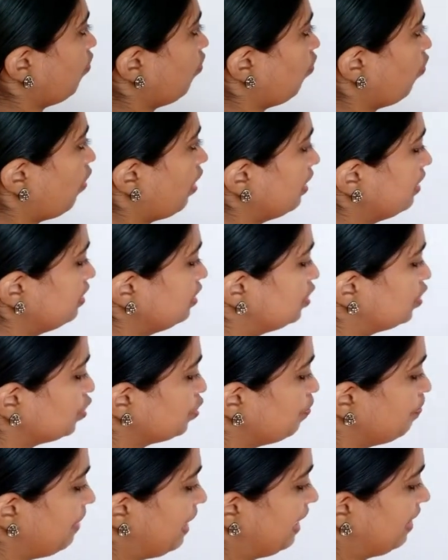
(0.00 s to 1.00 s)
1,
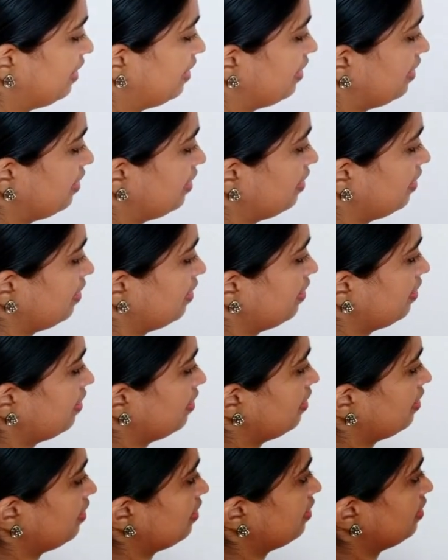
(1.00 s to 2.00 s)
2,
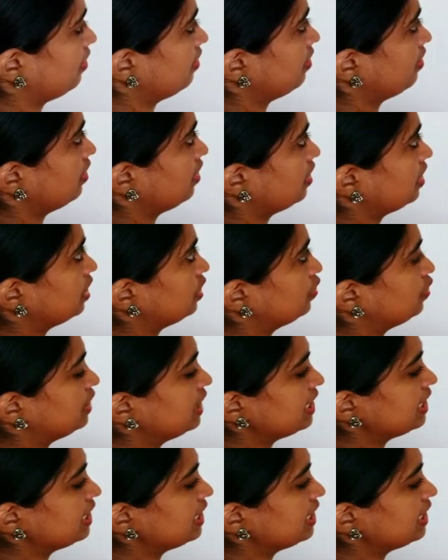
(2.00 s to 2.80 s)
Ben.